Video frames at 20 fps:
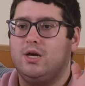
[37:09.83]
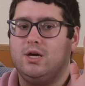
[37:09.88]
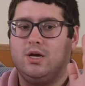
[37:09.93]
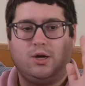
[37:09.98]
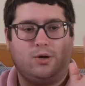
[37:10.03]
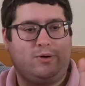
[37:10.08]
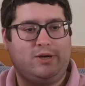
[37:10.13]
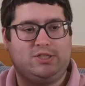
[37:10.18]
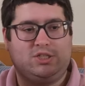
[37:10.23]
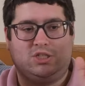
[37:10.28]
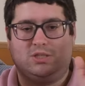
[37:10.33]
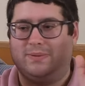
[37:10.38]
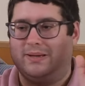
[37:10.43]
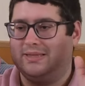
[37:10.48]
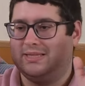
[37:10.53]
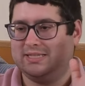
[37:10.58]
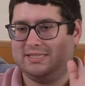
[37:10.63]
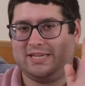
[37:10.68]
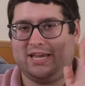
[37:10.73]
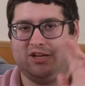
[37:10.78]
questions about
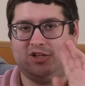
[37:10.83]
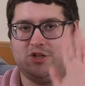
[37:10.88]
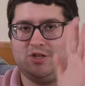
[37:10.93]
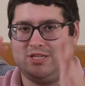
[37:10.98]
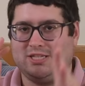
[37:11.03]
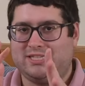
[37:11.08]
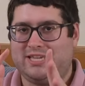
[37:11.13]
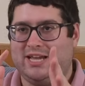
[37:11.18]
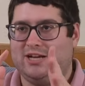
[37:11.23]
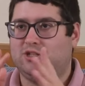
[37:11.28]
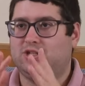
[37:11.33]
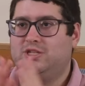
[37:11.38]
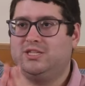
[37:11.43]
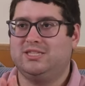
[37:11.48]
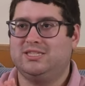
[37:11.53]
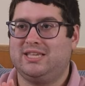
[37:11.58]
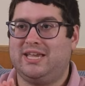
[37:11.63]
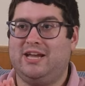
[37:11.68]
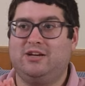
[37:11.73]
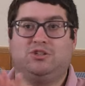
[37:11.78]
this character, this character,
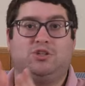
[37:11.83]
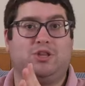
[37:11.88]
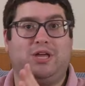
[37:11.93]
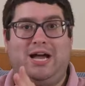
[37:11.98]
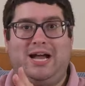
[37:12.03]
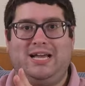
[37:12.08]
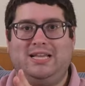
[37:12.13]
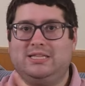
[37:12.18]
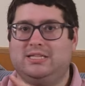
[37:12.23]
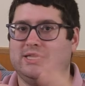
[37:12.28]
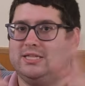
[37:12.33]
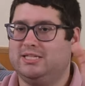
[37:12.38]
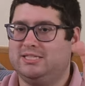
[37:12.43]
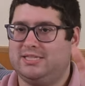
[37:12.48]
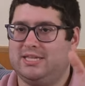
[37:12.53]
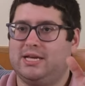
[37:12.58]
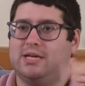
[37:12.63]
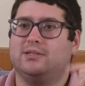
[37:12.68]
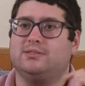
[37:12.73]
this character, the island, this thing.